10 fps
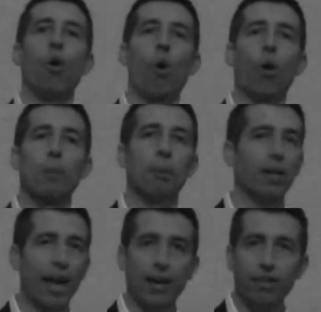or
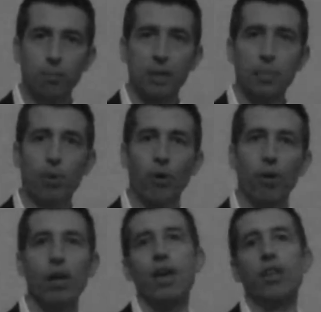polite to
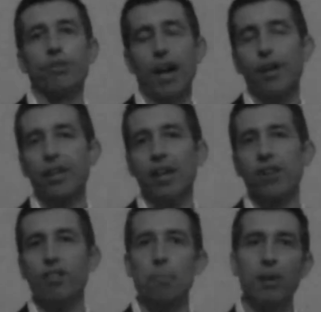people. The reality
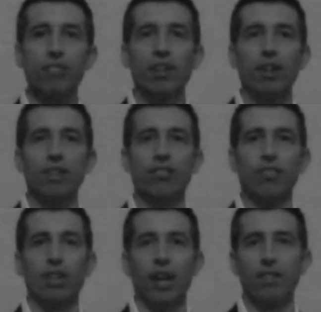is in business,
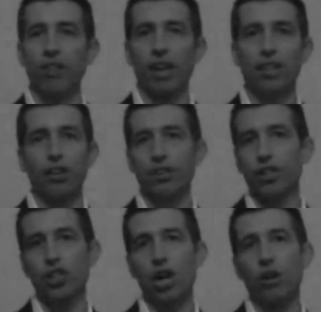it's like you're in the
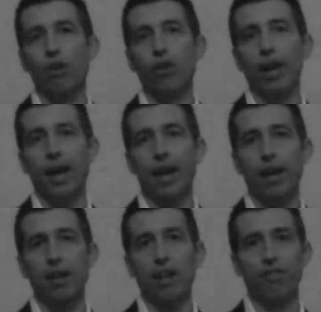jungle,
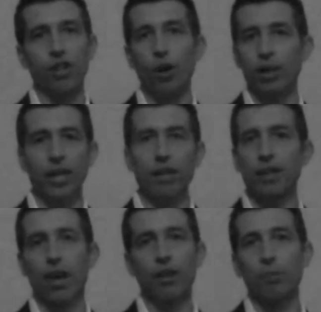and if you don't eat
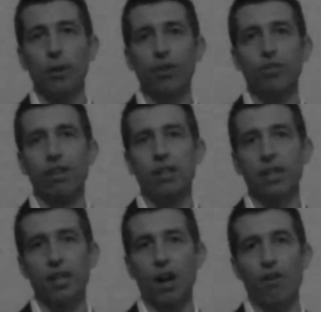the other person,
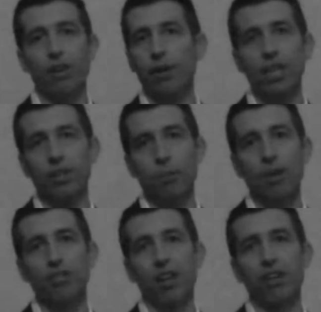you don't eat their
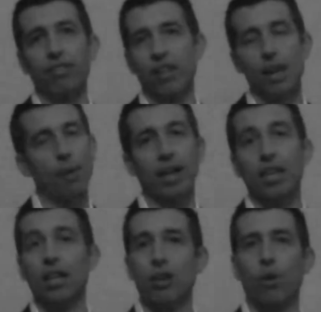business, then they might
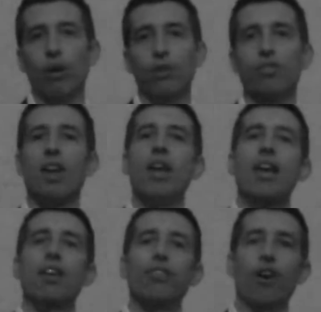eat yours.
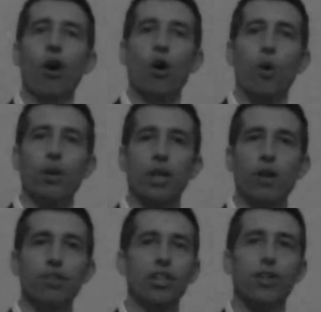So,
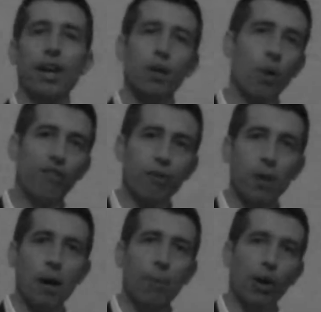there's a great quote from
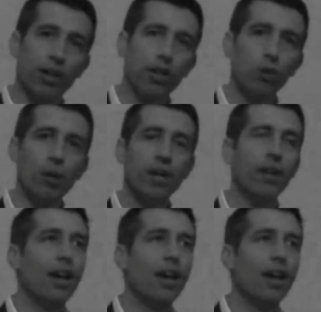Mark Cuban,